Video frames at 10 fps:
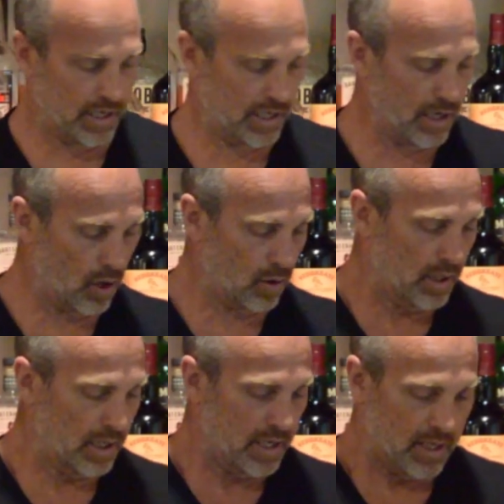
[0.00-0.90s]
you know,
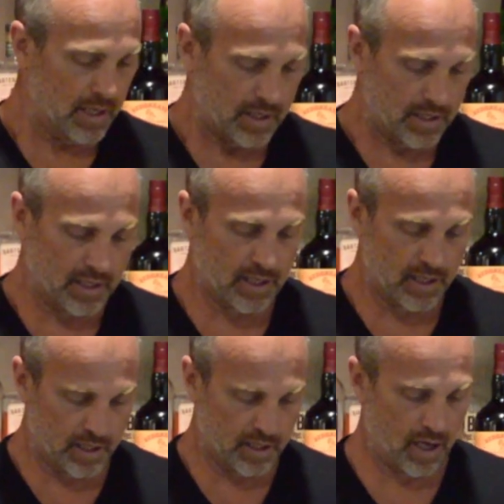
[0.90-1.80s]

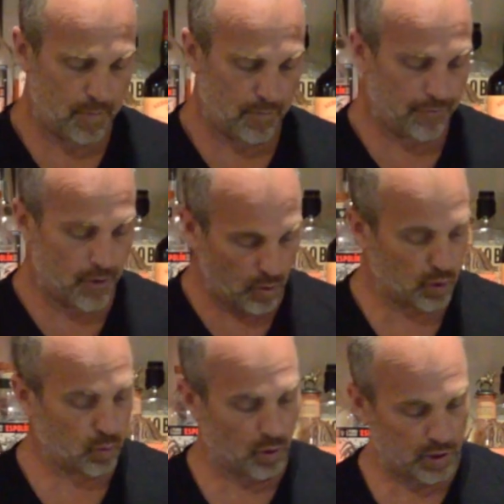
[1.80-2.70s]
some
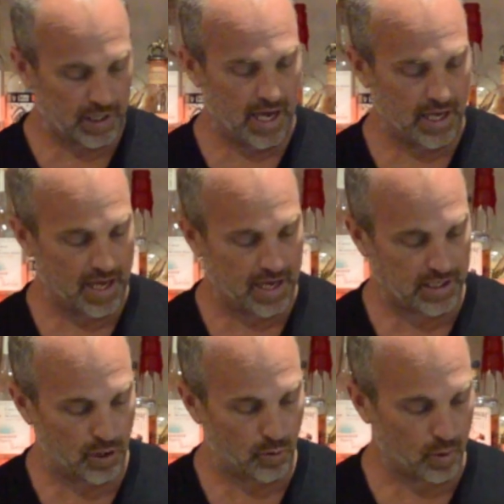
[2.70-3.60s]
folks will say
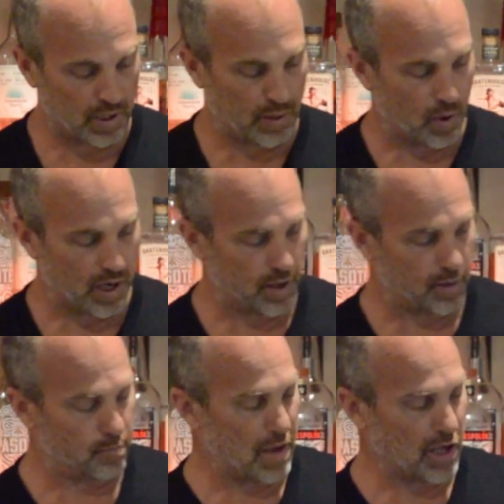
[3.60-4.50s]
that you really want
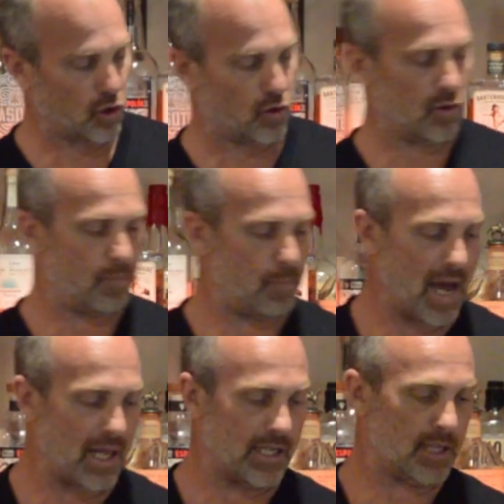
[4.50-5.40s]
to measure the
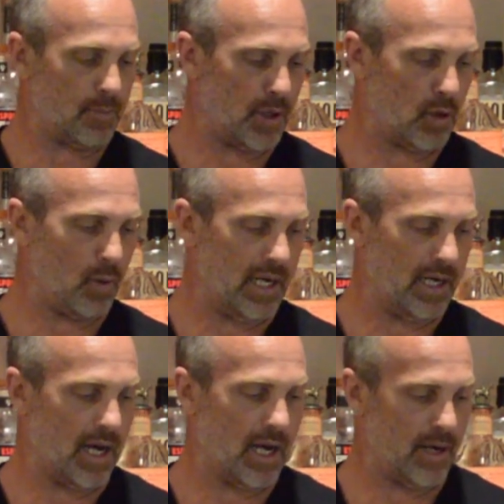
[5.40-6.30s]
balance
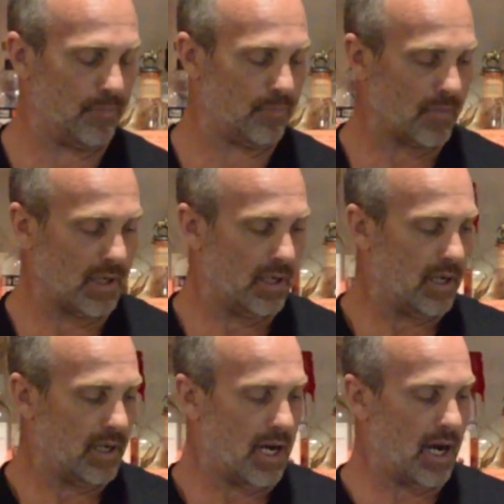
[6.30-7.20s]
between
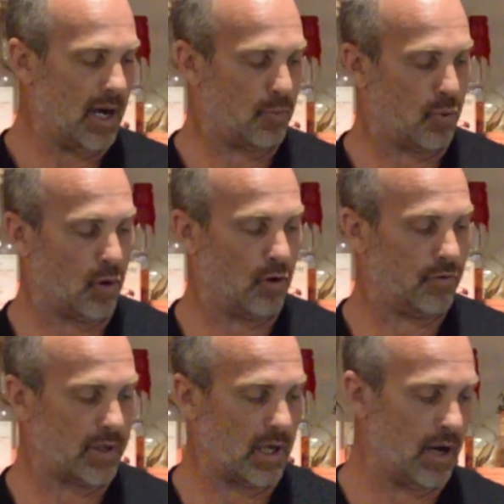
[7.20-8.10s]

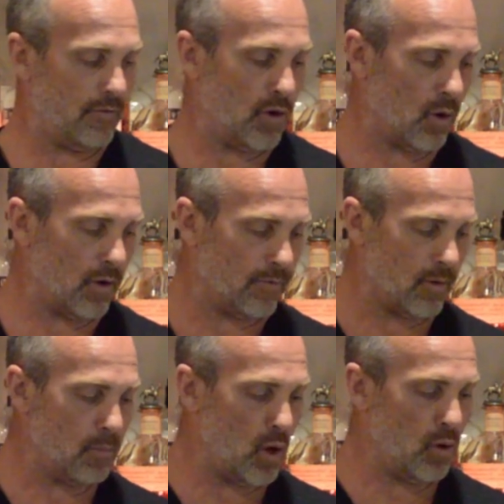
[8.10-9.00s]
proofs of your
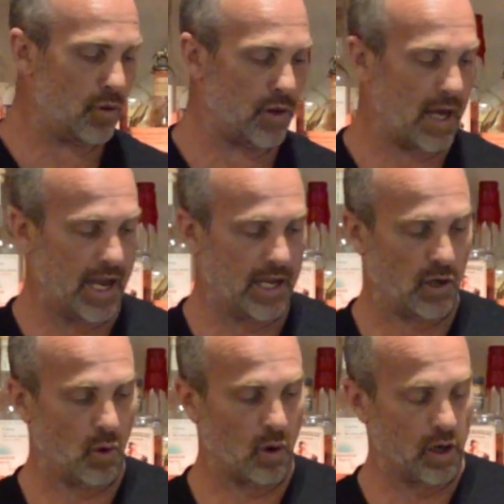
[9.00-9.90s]
vermouth
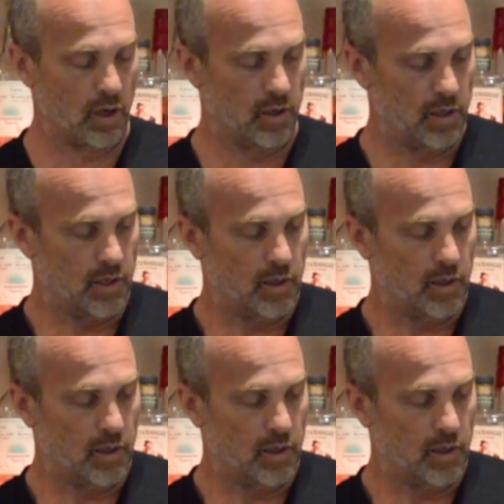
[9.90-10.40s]
and your